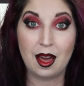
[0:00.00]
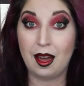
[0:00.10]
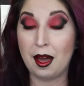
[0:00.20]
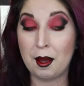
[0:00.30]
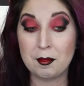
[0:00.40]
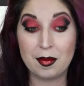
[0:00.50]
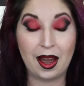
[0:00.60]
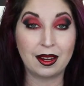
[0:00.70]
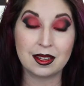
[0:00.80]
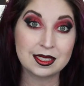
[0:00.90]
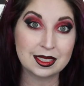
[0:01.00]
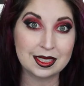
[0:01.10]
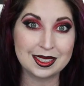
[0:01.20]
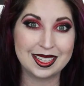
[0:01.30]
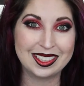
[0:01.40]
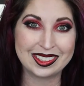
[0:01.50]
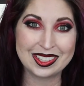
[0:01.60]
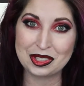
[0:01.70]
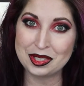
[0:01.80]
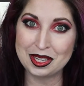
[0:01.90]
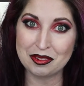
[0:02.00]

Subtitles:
I honestly couldn't